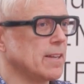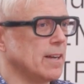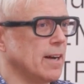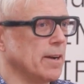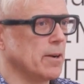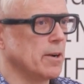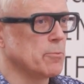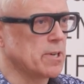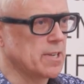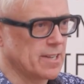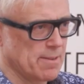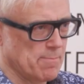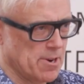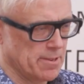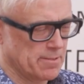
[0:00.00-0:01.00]
I wouldn't
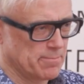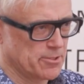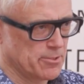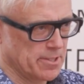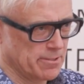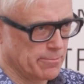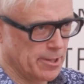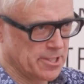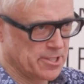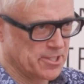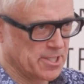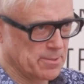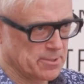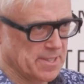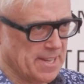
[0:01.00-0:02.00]
claim my strength of
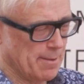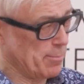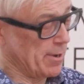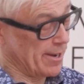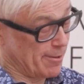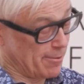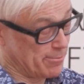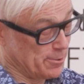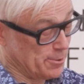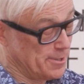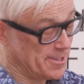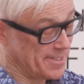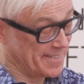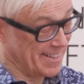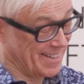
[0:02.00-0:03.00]
relationships are that powerful
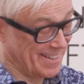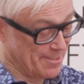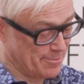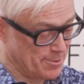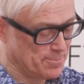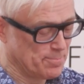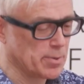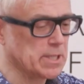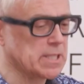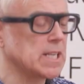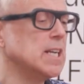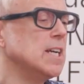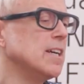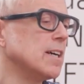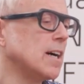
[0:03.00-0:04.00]
at that level, but
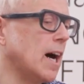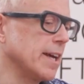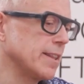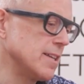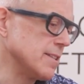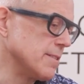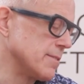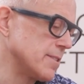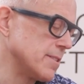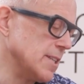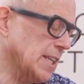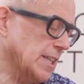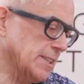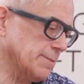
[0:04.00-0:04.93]
I think that,